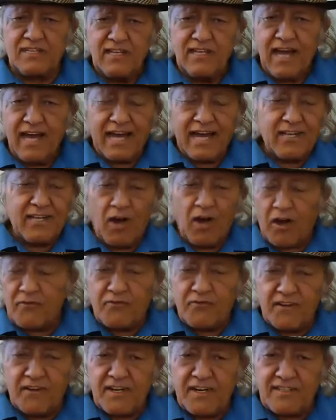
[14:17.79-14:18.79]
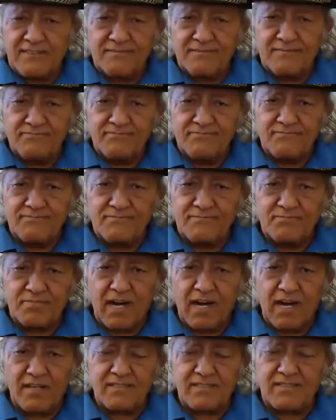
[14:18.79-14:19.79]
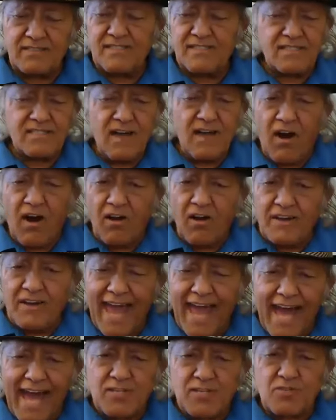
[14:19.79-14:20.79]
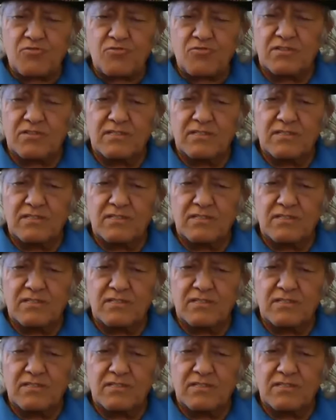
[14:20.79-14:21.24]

And all free, Prash. It's all natural.